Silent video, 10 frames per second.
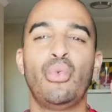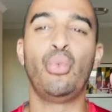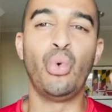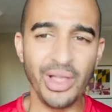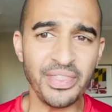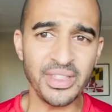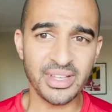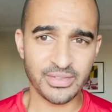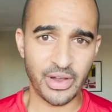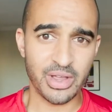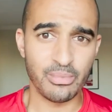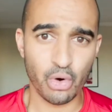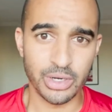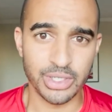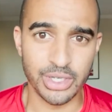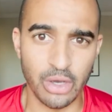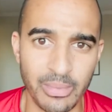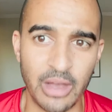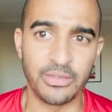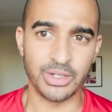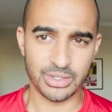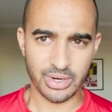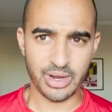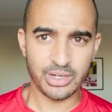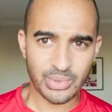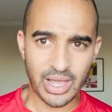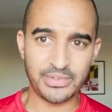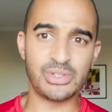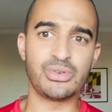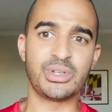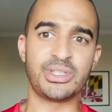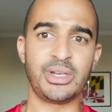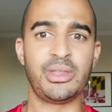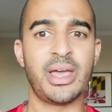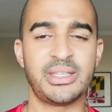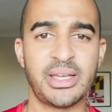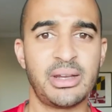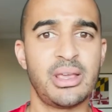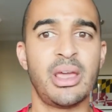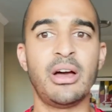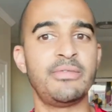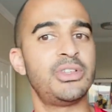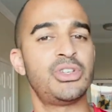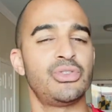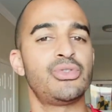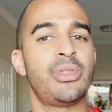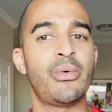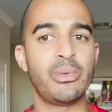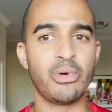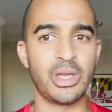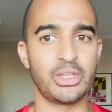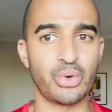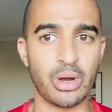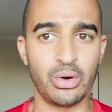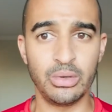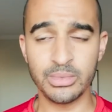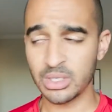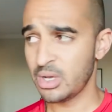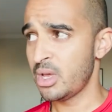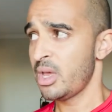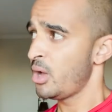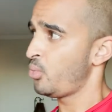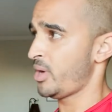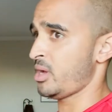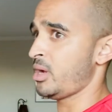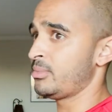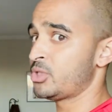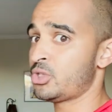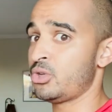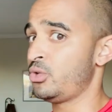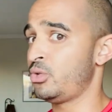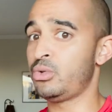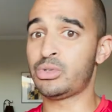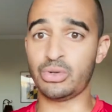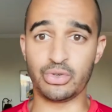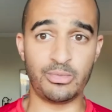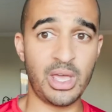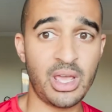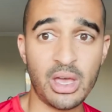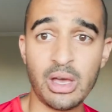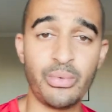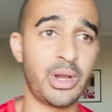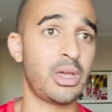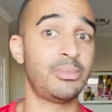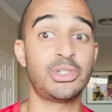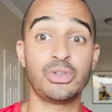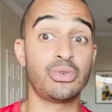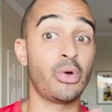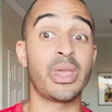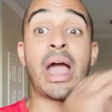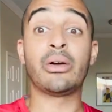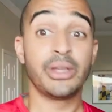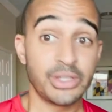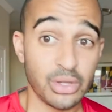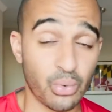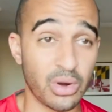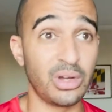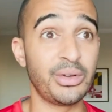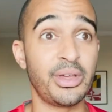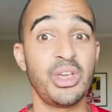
one thing that's very important to know about foster care is we have to conceal the identity of the children that we bring into our homes. When it comes to social media, when it comes to going out into the world,